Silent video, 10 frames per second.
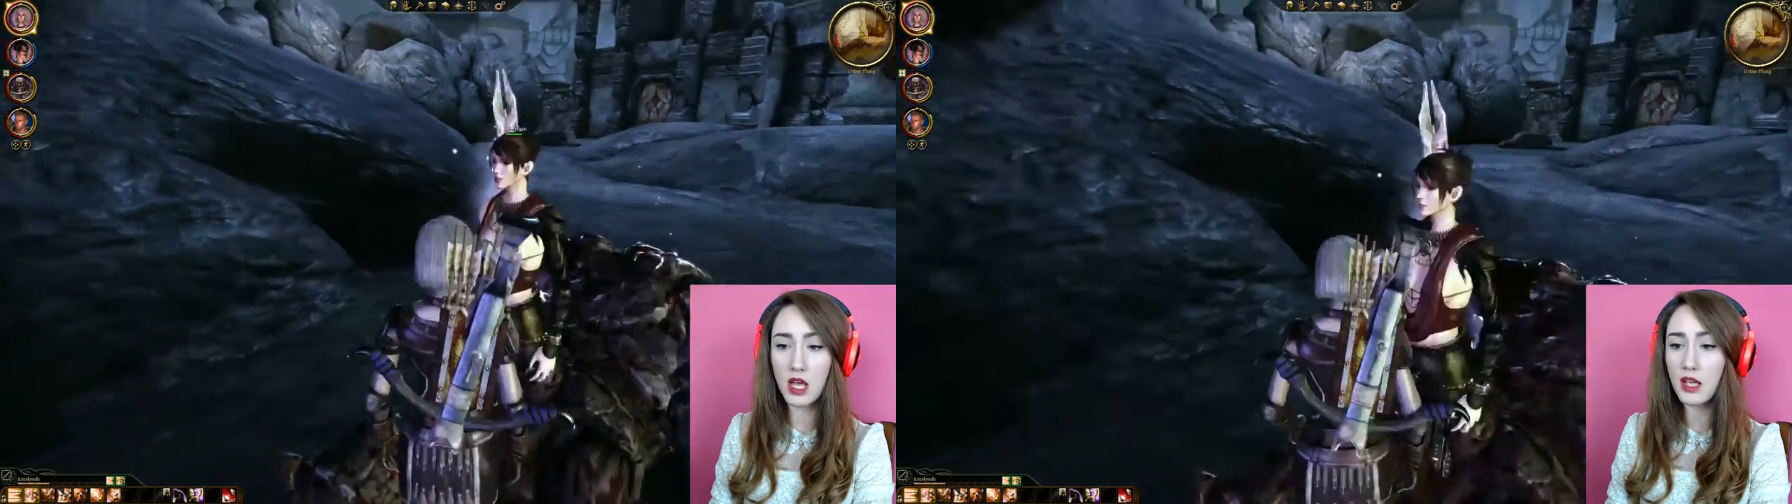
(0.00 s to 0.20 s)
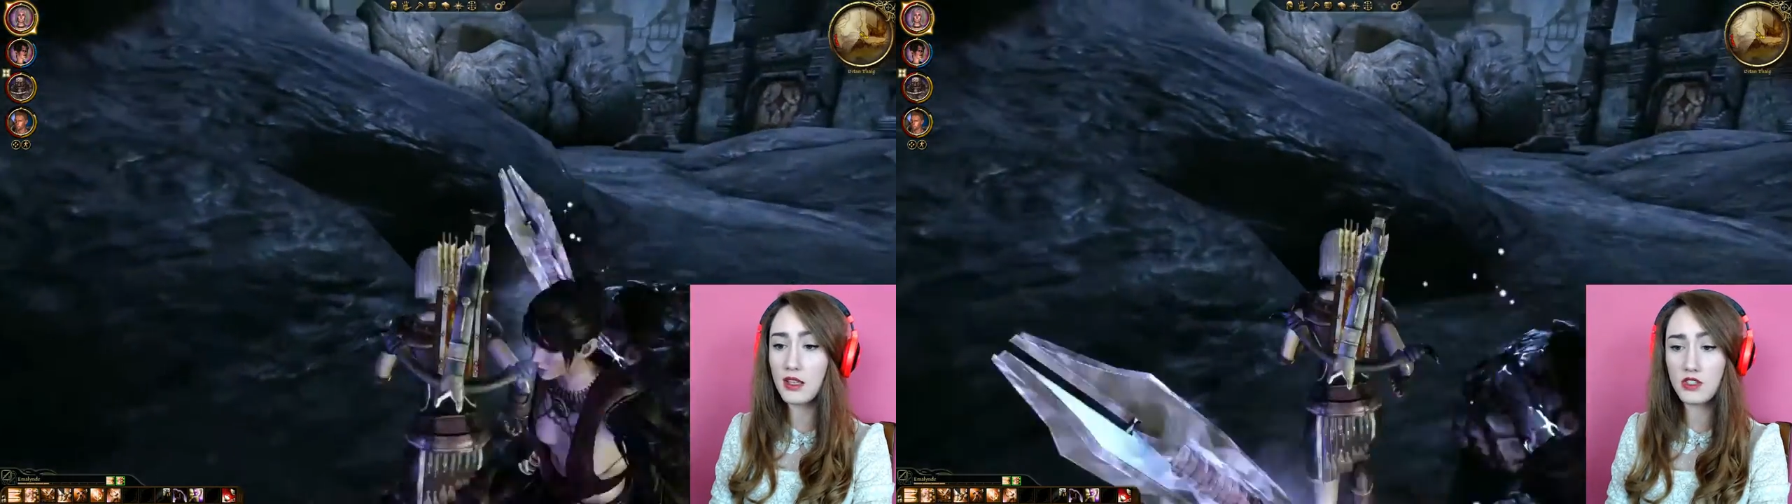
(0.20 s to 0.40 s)

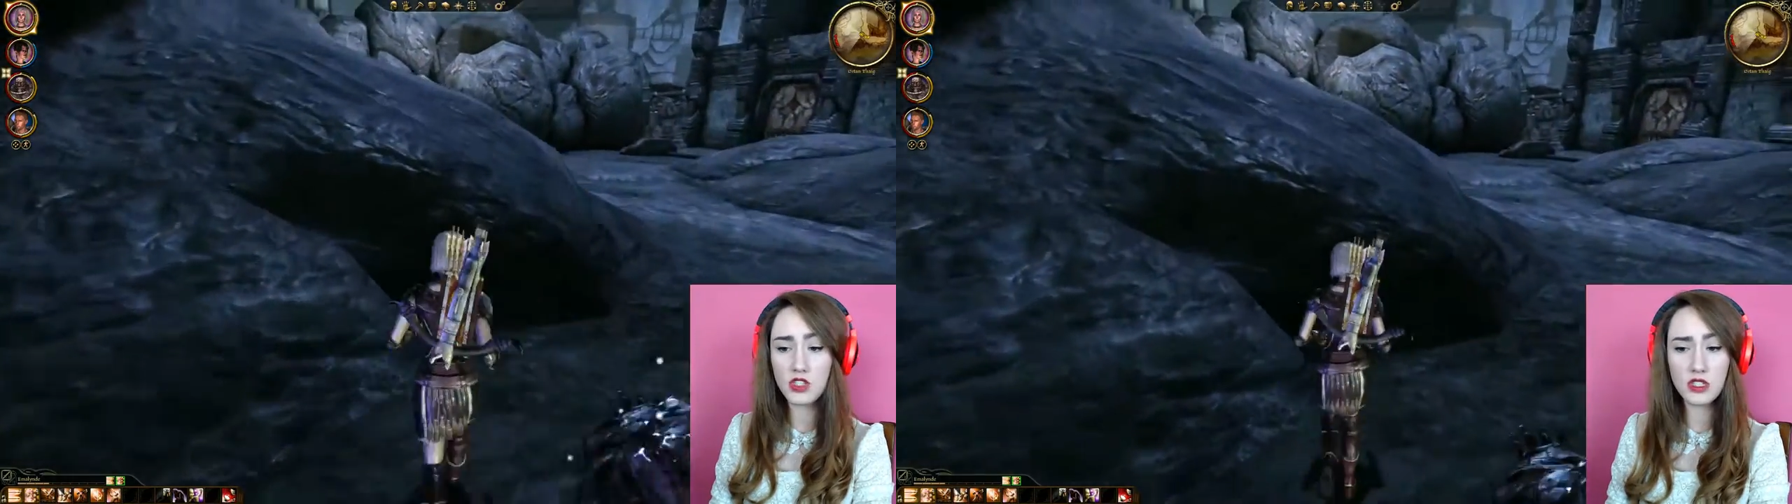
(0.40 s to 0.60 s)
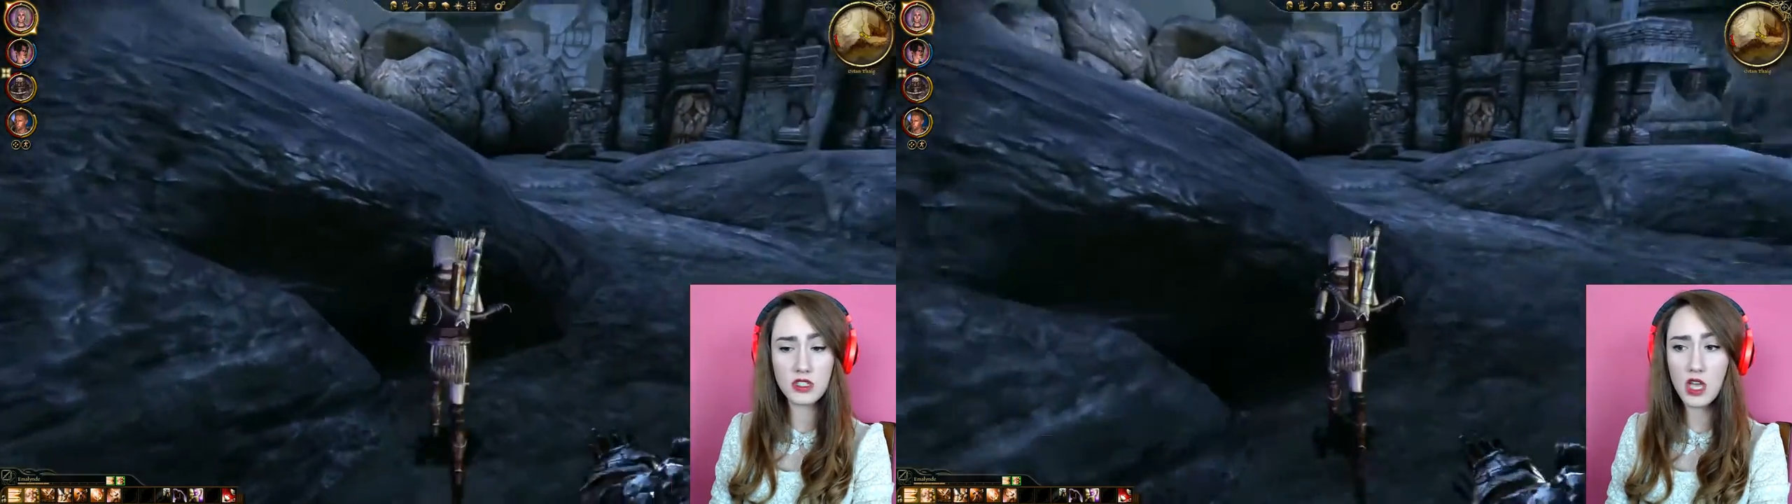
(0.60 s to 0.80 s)

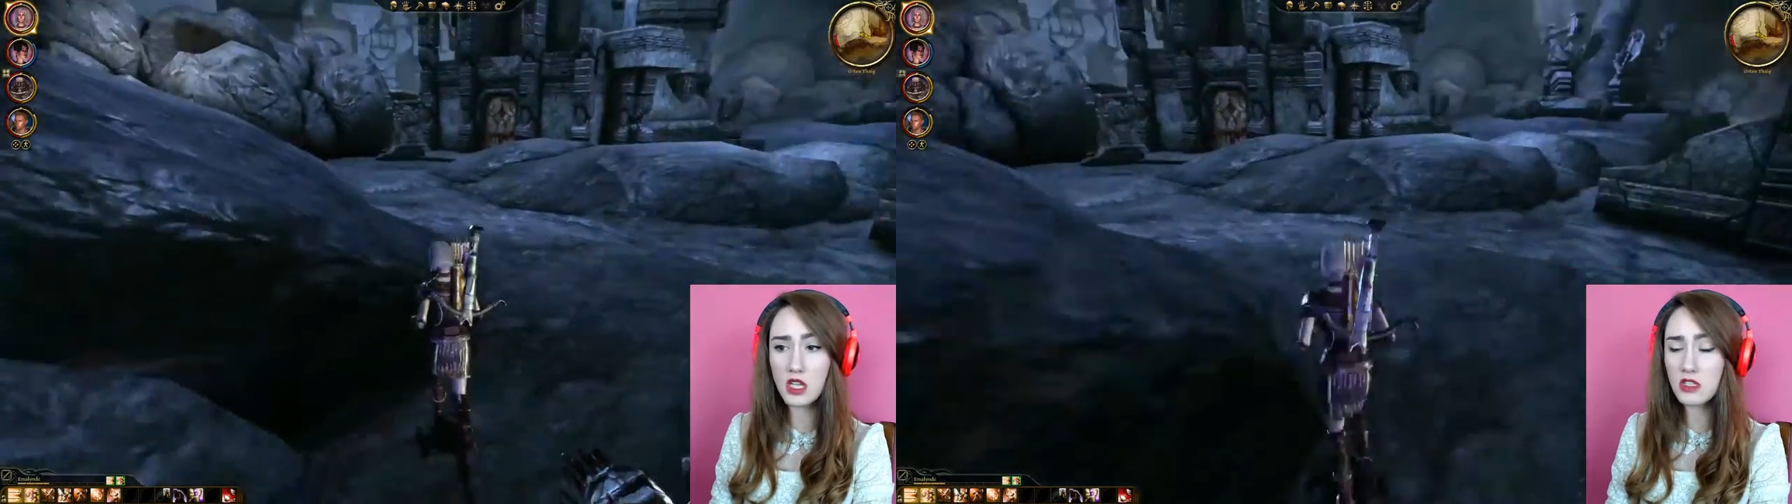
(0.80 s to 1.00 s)
She's got